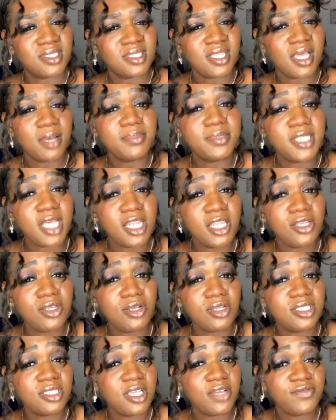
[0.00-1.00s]
Stop telling
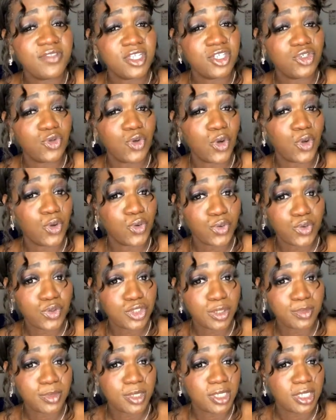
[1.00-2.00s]
yourself that you're gonna do
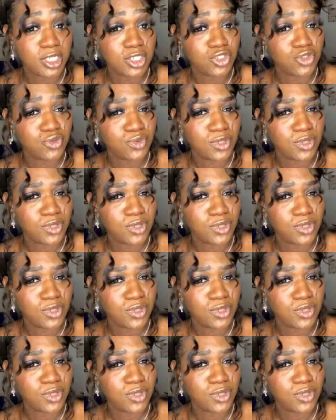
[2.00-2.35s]
something that